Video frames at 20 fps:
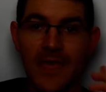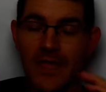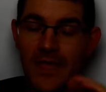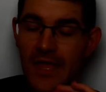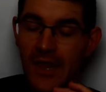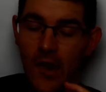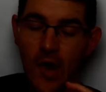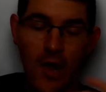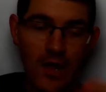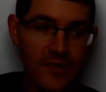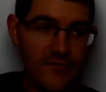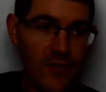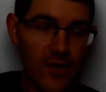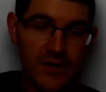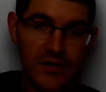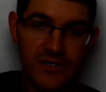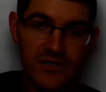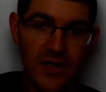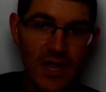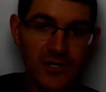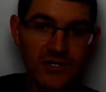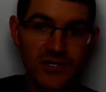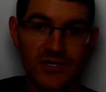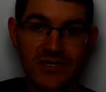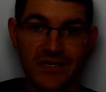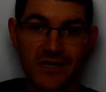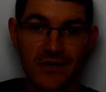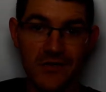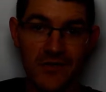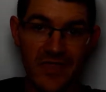In all of our
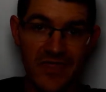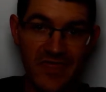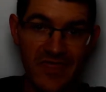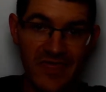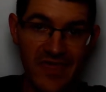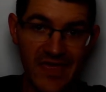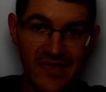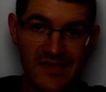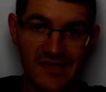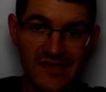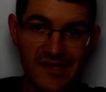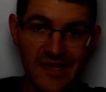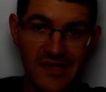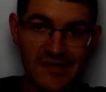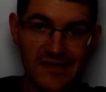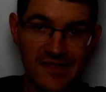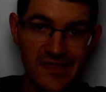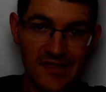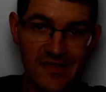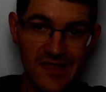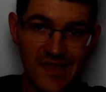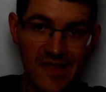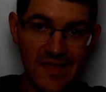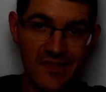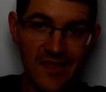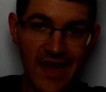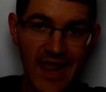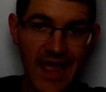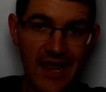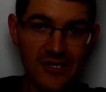discussions here, this is the
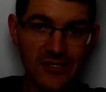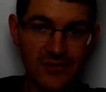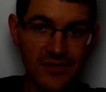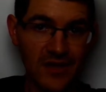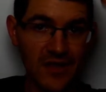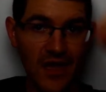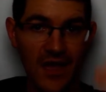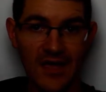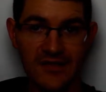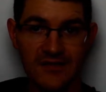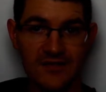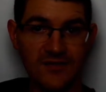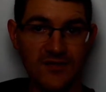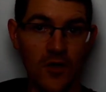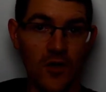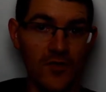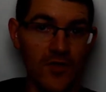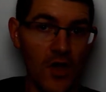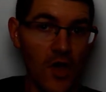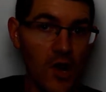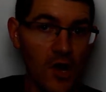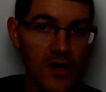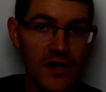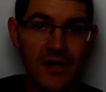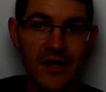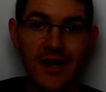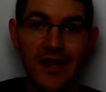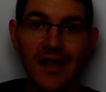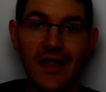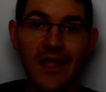thing that actually causes all the
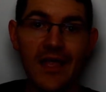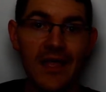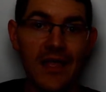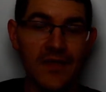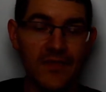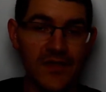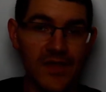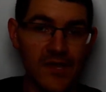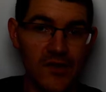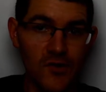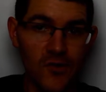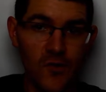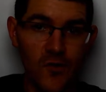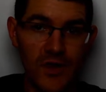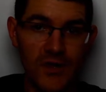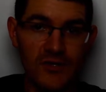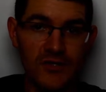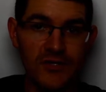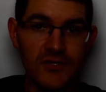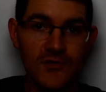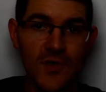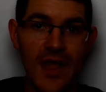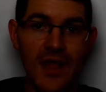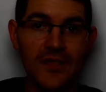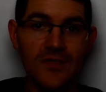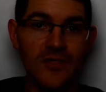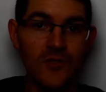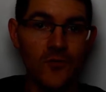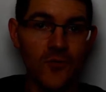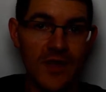hardening, the increased
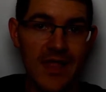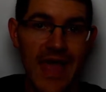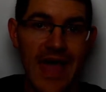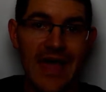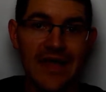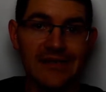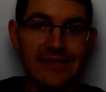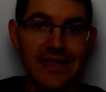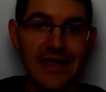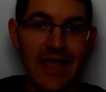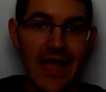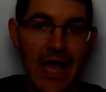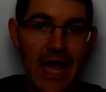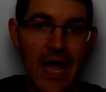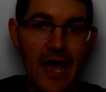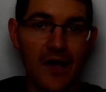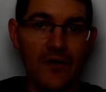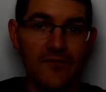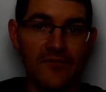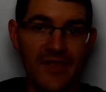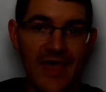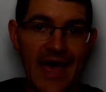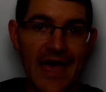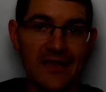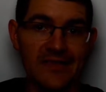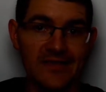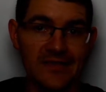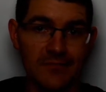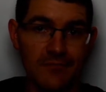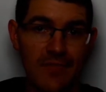strength, the reacting of
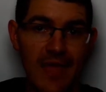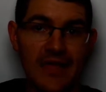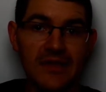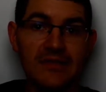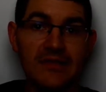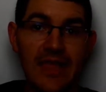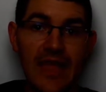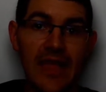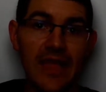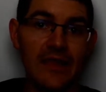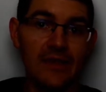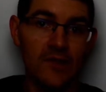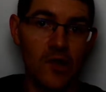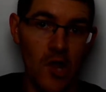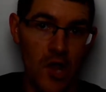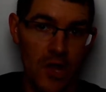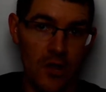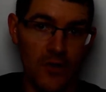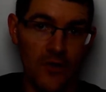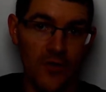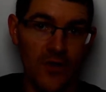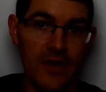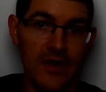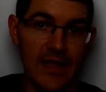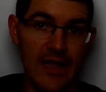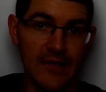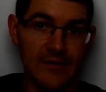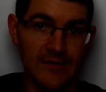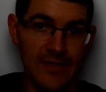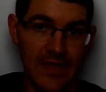that cement and concrete
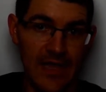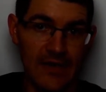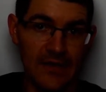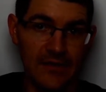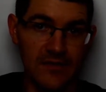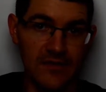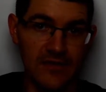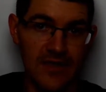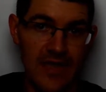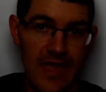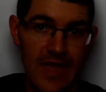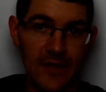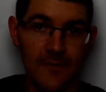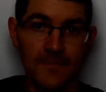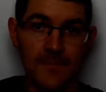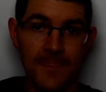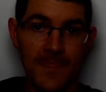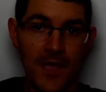at the end of the day.